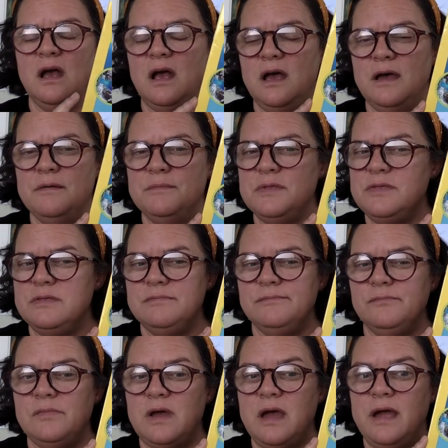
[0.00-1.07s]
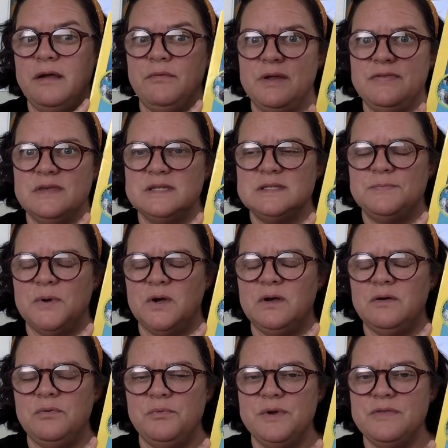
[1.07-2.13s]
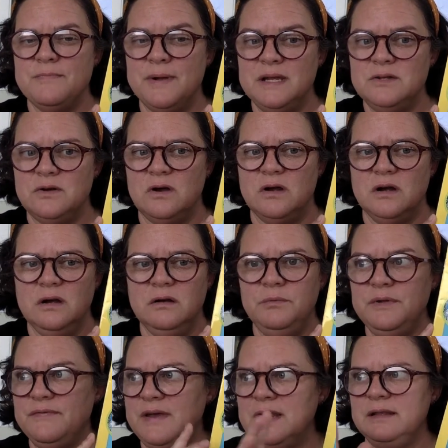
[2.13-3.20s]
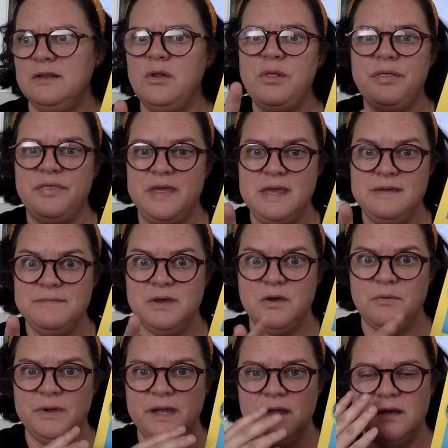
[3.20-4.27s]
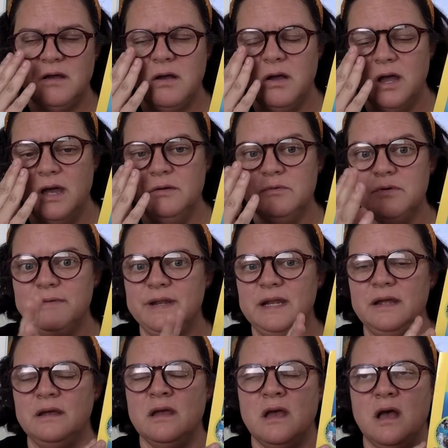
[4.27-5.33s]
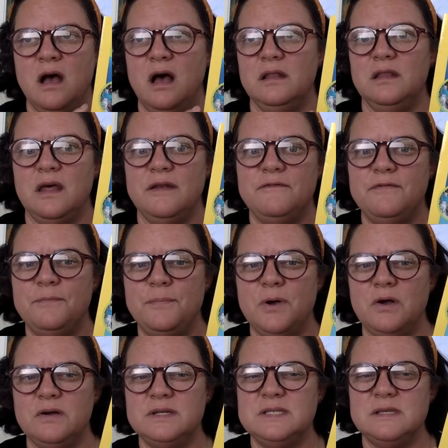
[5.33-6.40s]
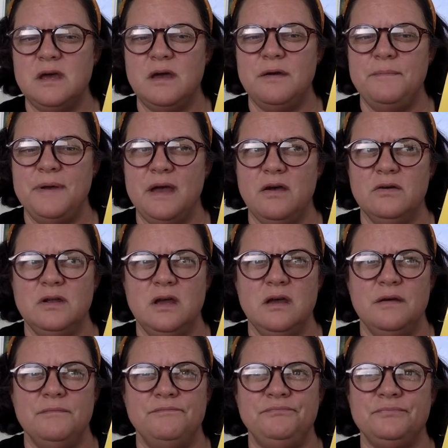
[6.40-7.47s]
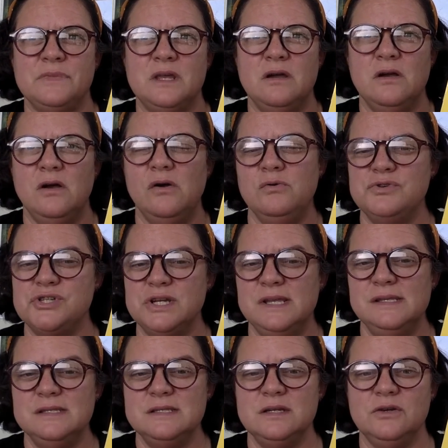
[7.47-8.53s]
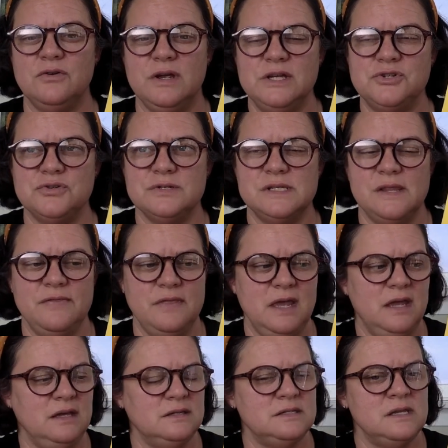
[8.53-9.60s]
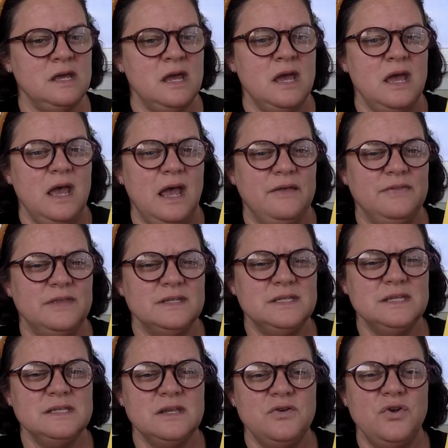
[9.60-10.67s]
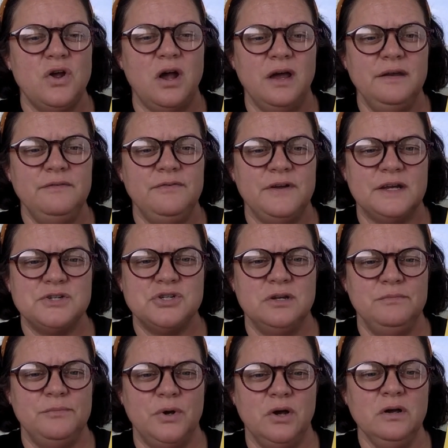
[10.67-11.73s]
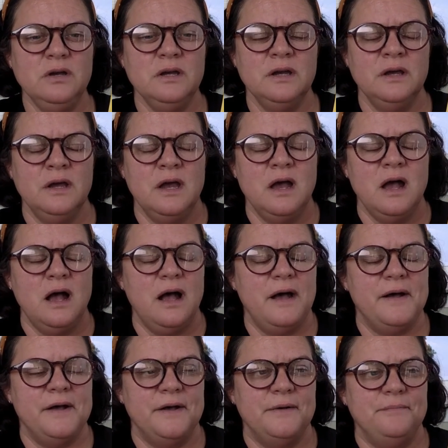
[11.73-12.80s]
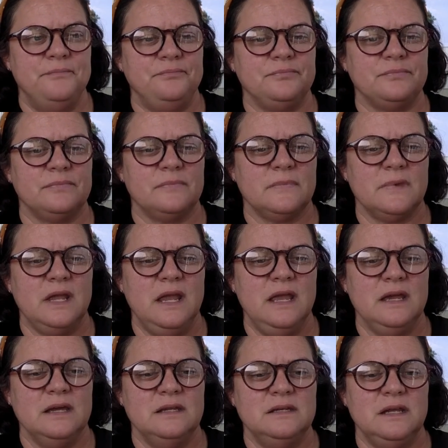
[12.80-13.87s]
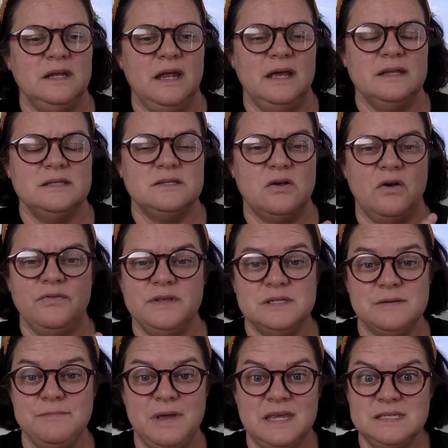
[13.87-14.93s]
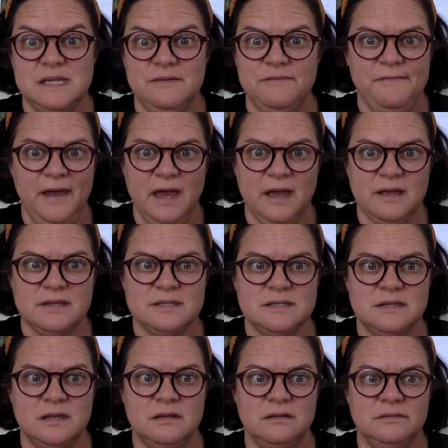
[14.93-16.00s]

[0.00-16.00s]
I read this book with my daughter. We've got a little theme going on. We're reading a lot of books about oceans and creatures and things. And this is a nonfiction book, and it has all these amazing facts